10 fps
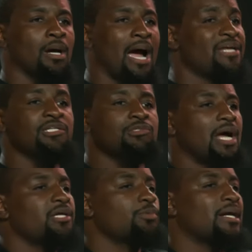I just,
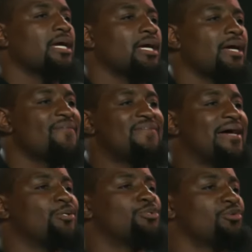I just want to
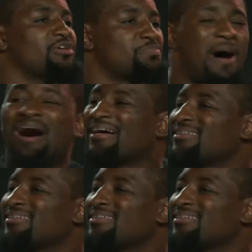invite you to respond.